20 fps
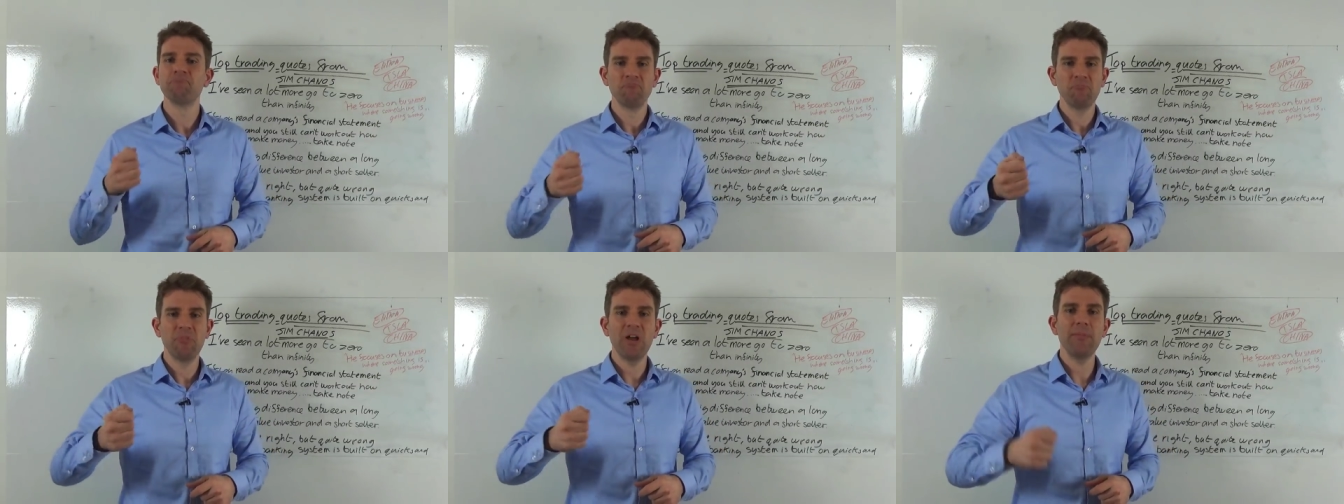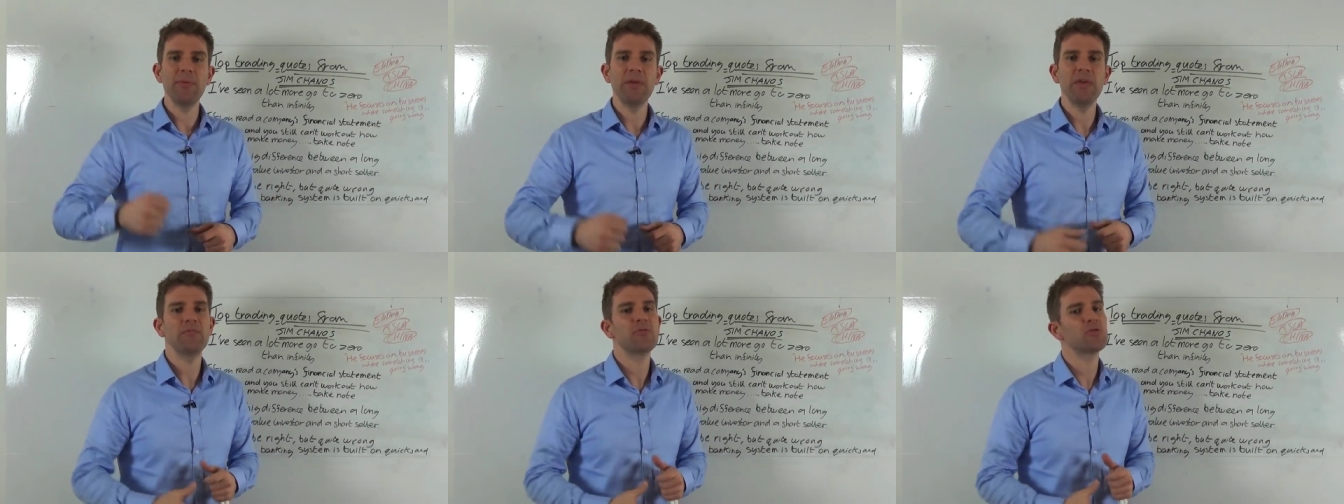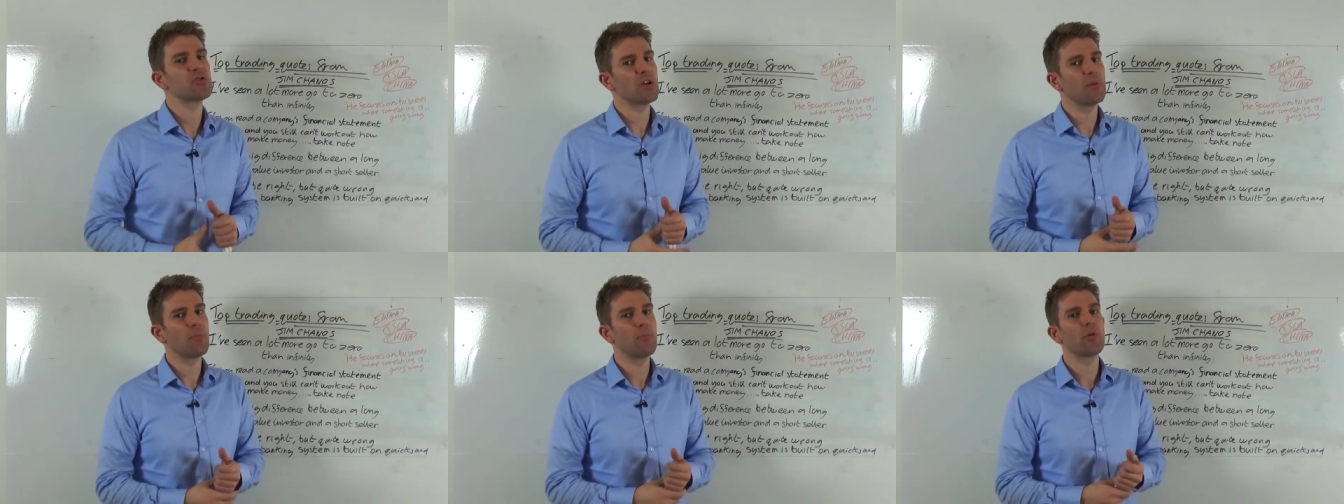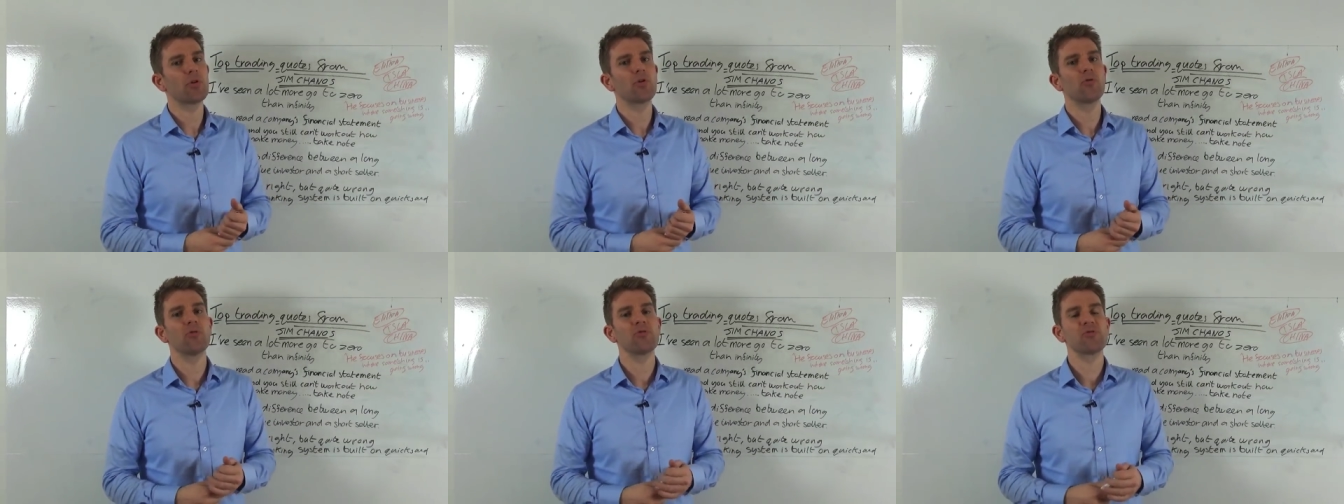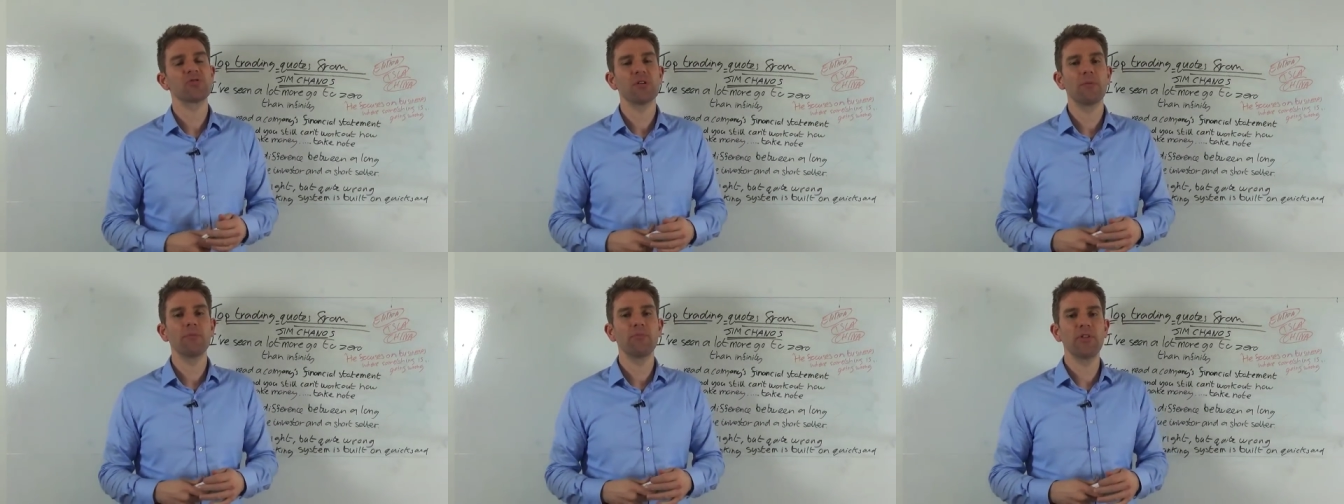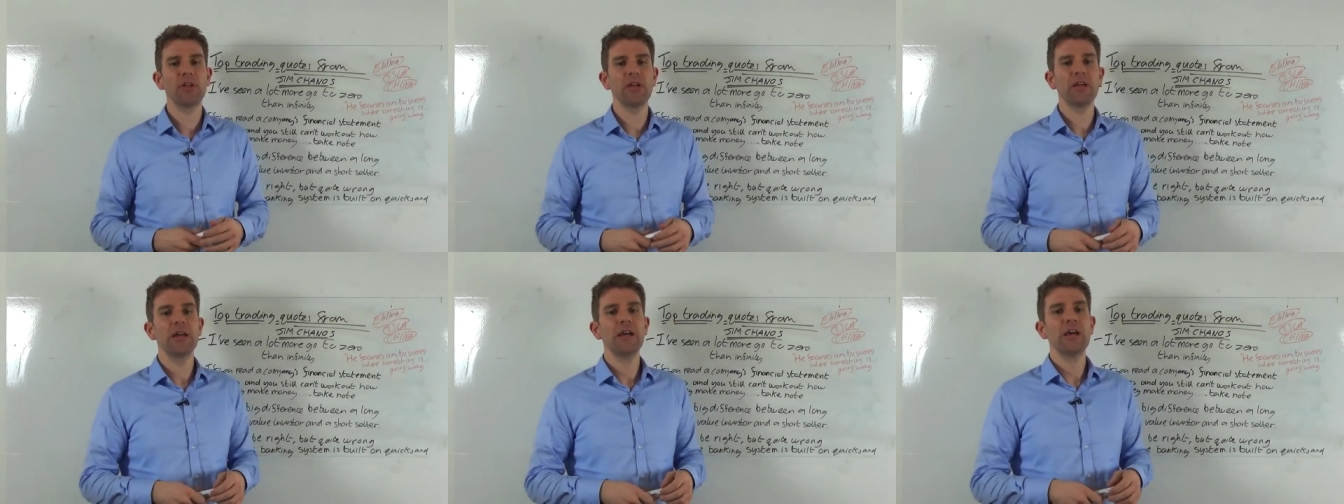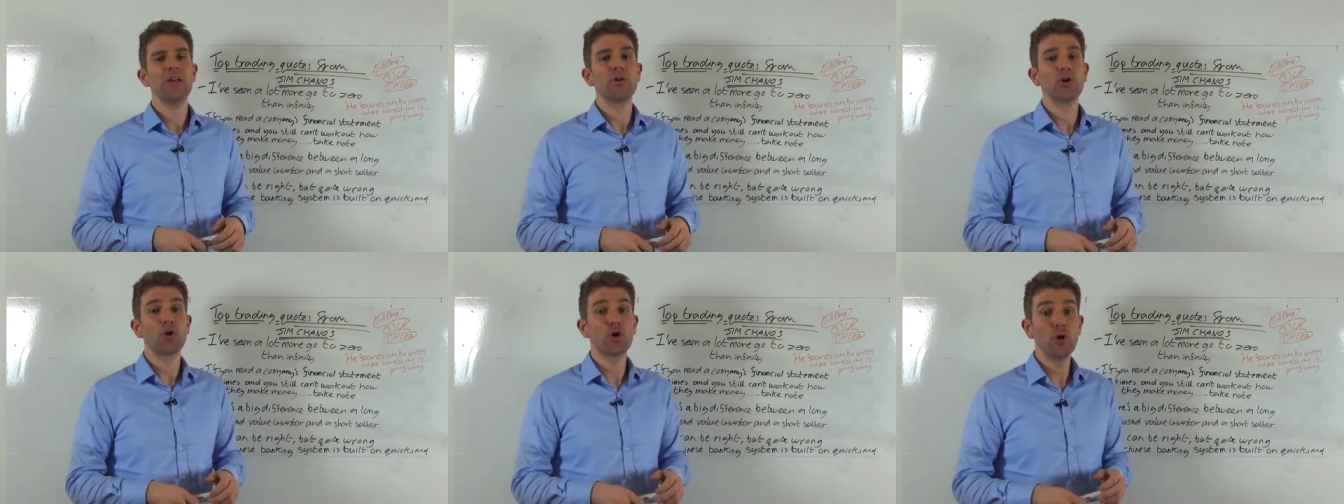maybe you've stumbled across something
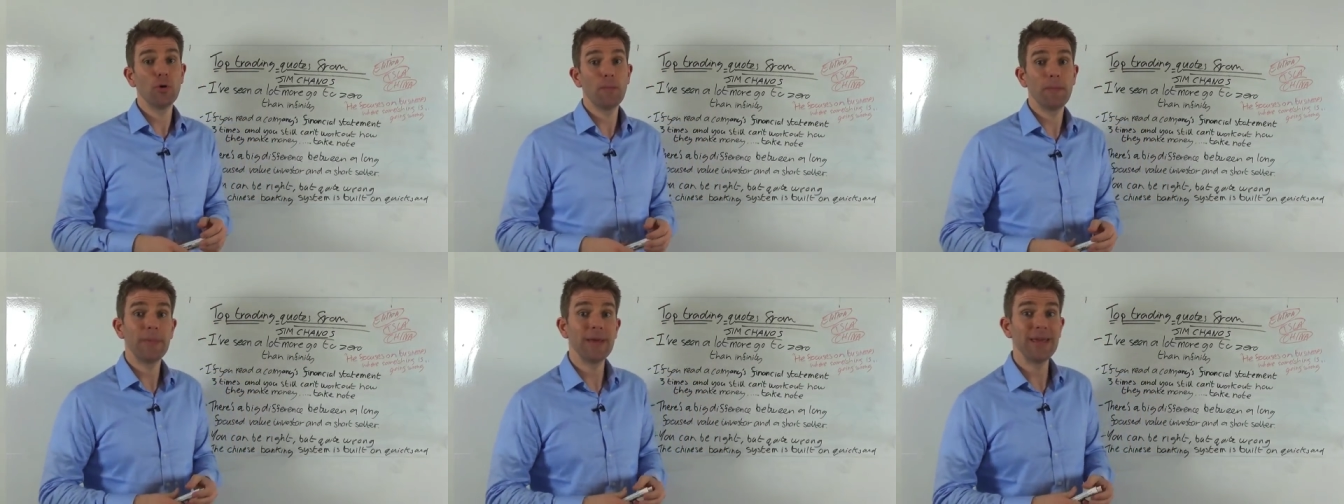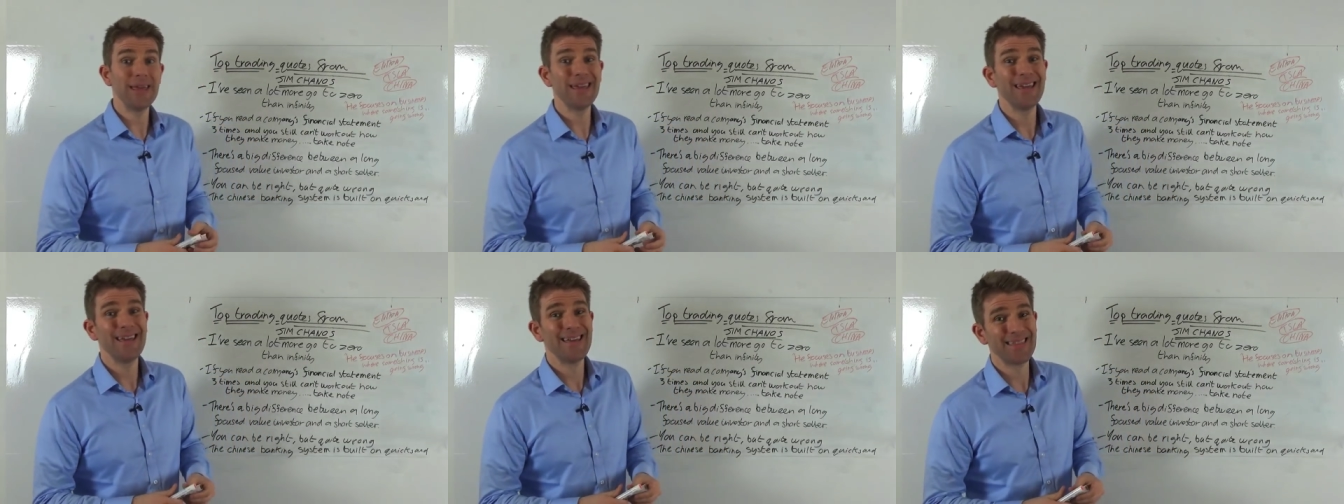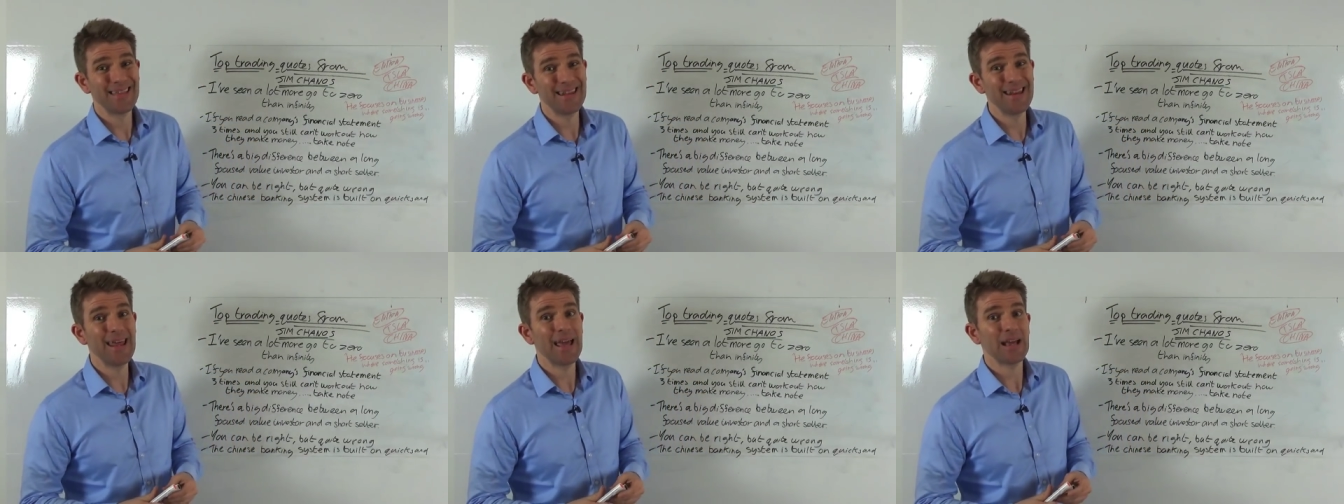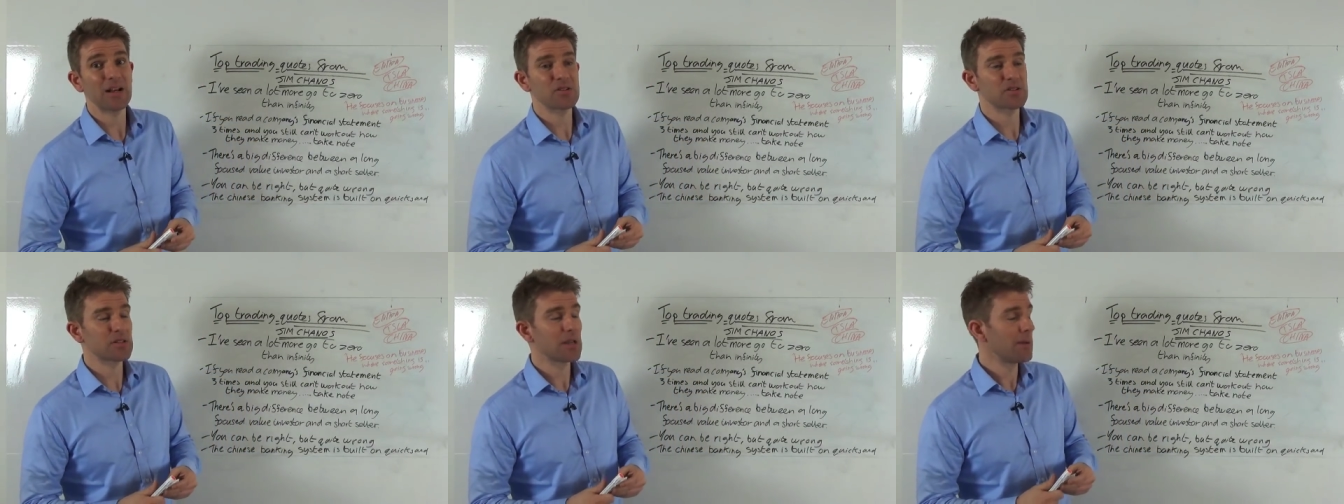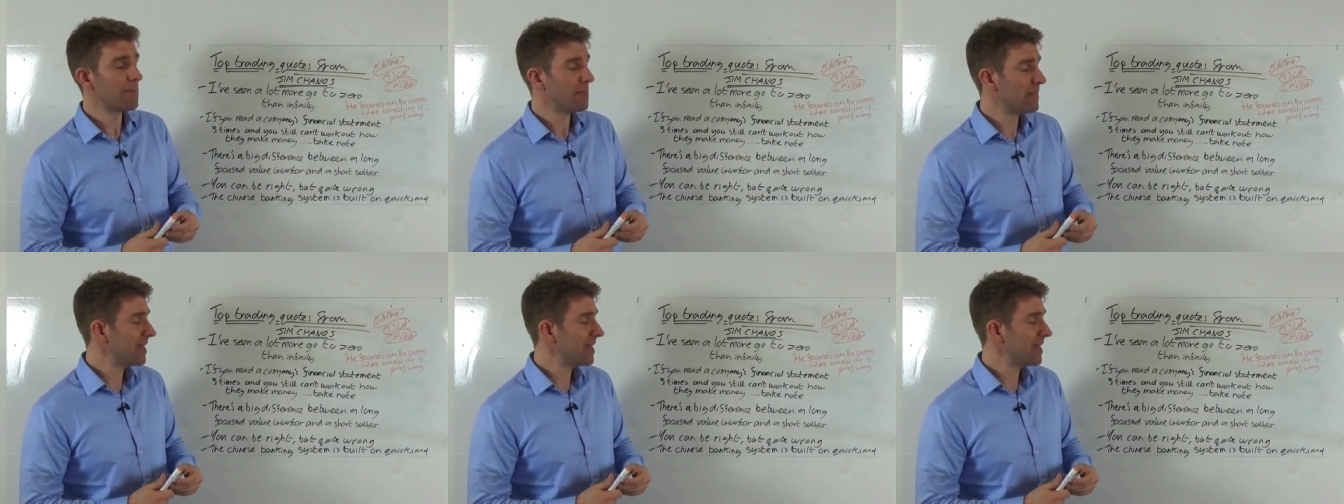that could be the next